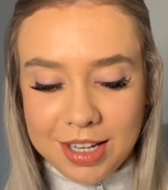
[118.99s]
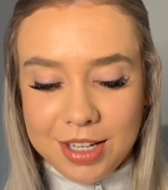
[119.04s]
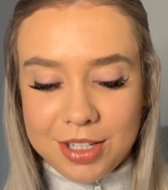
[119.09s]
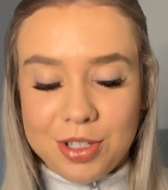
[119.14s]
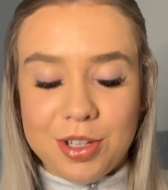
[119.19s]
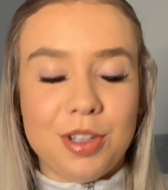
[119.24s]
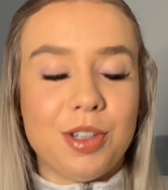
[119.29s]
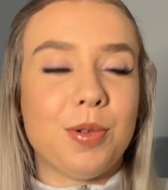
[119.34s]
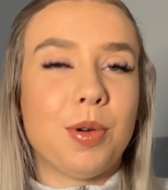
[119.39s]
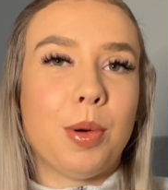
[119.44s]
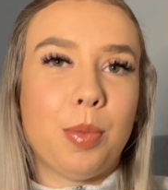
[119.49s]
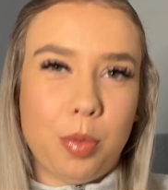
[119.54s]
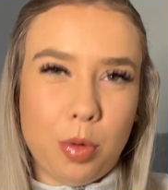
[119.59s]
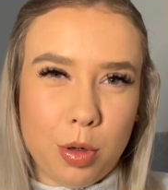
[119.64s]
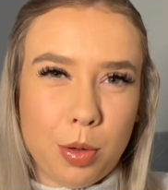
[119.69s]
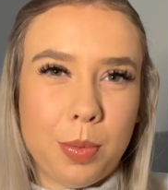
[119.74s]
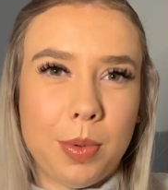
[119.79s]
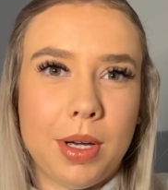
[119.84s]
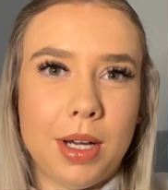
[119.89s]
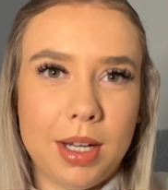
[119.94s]
to do a
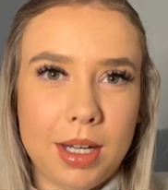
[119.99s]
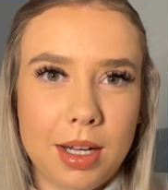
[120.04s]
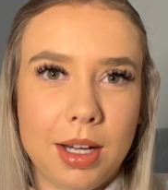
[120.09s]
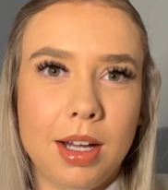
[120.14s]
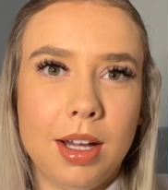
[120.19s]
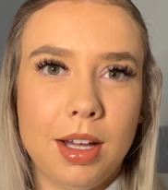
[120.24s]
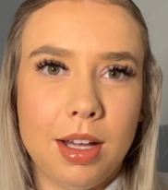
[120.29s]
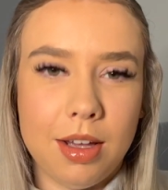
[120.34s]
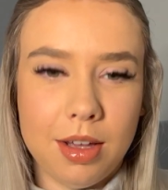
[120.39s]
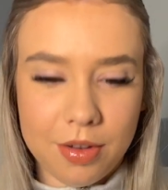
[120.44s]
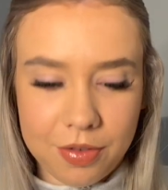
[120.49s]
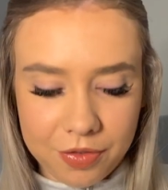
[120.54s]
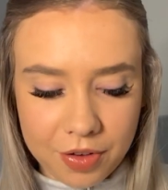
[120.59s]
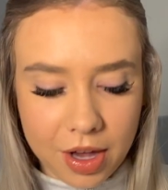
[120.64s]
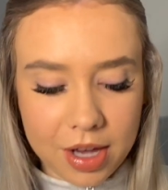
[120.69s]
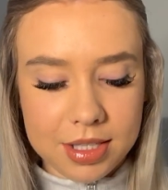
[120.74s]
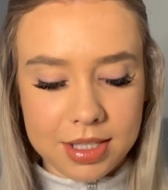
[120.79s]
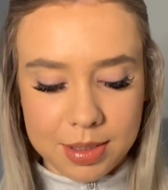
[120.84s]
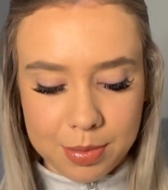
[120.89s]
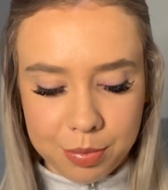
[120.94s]
proper
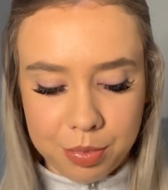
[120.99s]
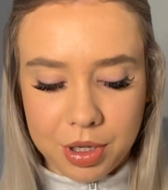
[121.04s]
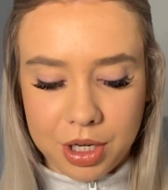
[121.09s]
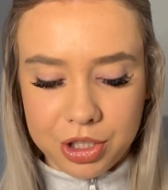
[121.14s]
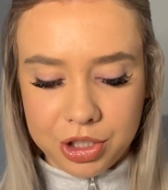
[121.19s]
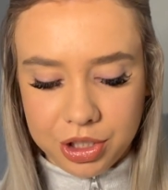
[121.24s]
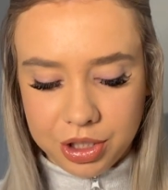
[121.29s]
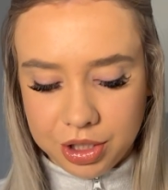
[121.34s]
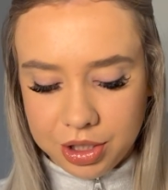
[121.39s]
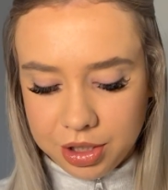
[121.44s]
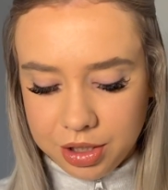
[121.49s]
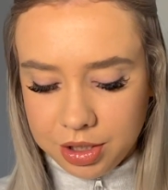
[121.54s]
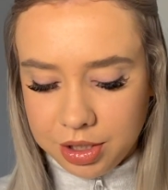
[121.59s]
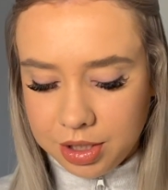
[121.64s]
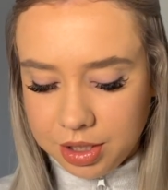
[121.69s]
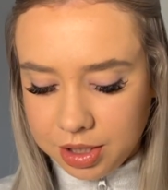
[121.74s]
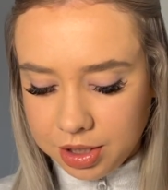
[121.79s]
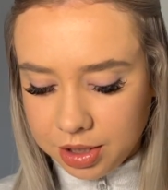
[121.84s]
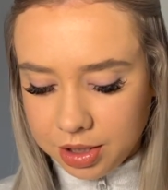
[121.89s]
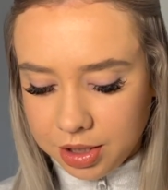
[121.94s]
first
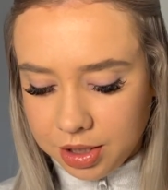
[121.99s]
impressions.